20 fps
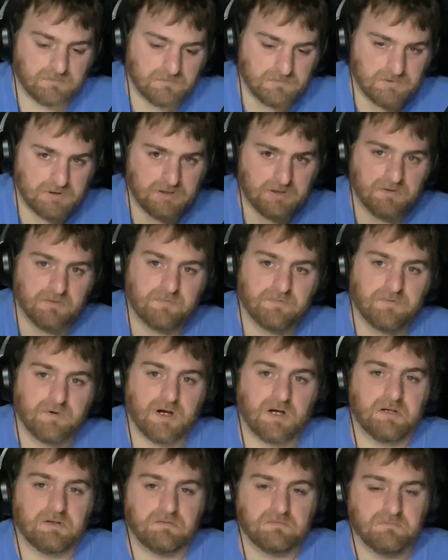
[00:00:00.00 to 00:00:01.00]
in the
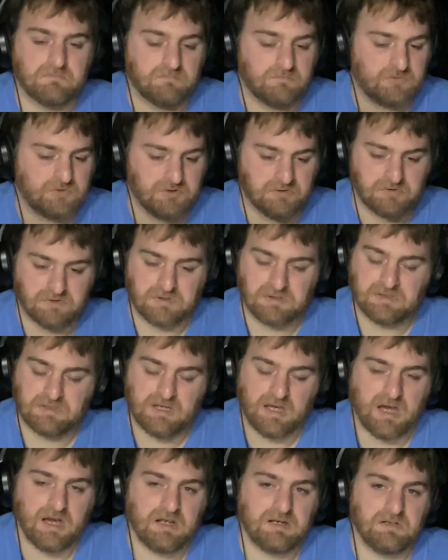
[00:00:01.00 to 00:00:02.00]
front, just a
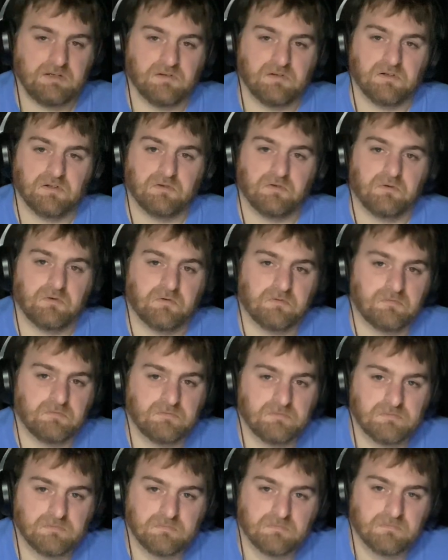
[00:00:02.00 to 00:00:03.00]
tiny little
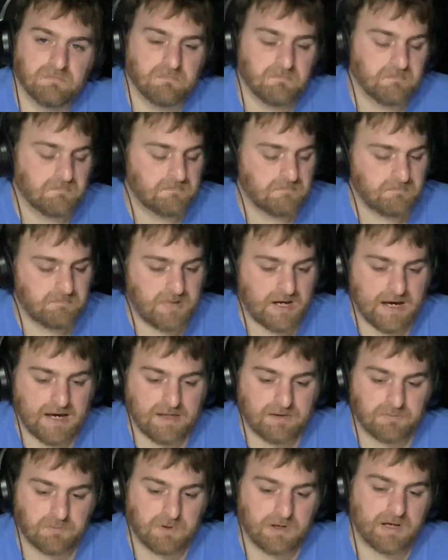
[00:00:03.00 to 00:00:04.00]

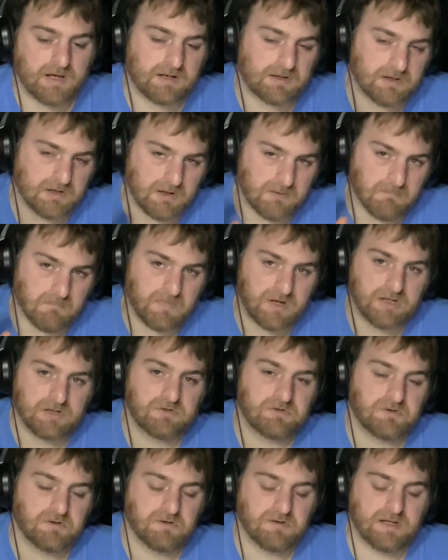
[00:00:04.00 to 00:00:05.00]
pathway. I gotta make
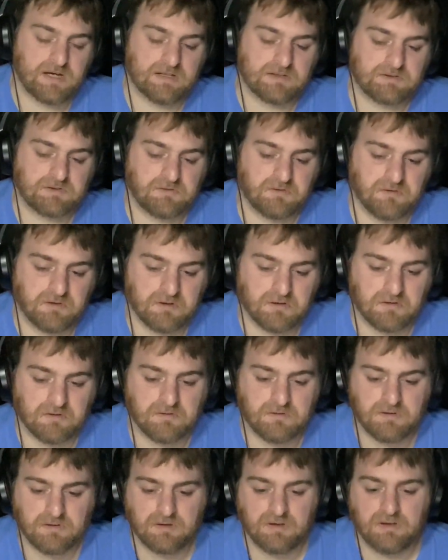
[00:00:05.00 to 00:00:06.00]
sure that's clear.
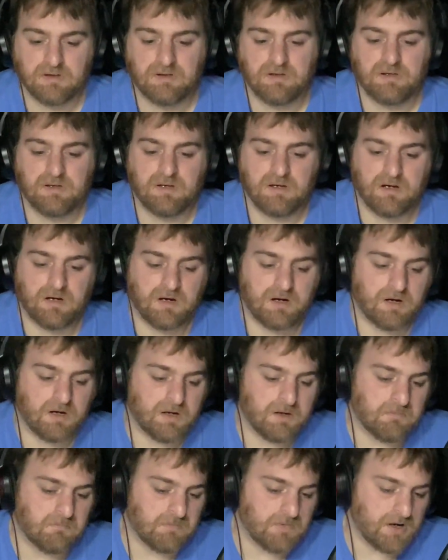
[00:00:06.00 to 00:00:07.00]

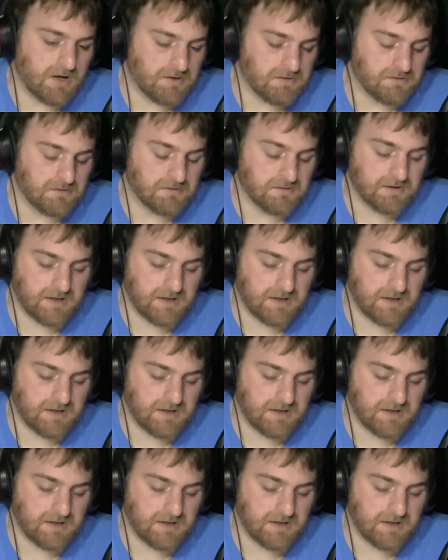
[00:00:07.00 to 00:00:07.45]
Other than